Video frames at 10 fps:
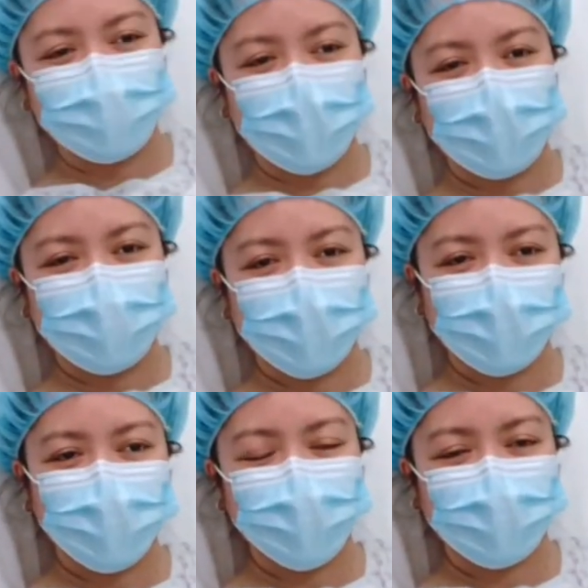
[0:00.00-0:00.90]
I'll be in the
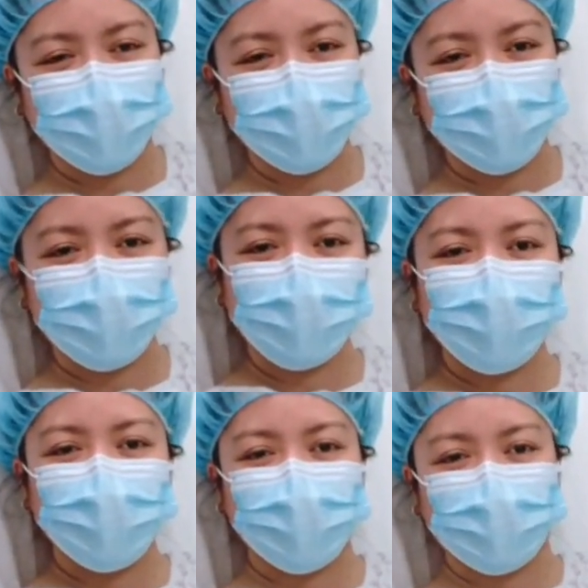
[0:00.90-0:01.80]
surgery room
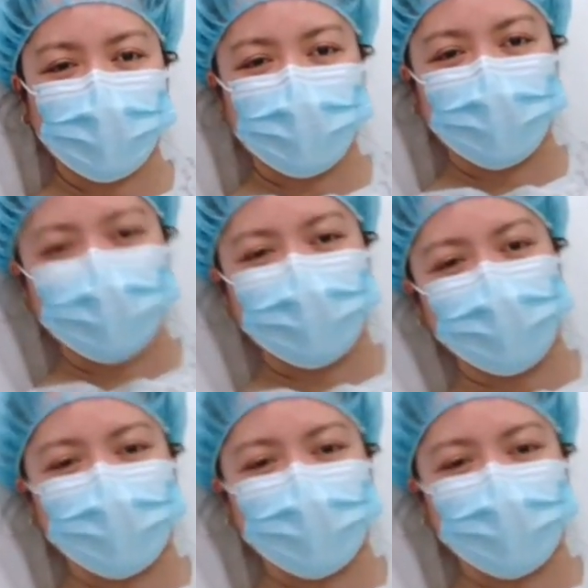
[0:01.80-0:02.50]
soon.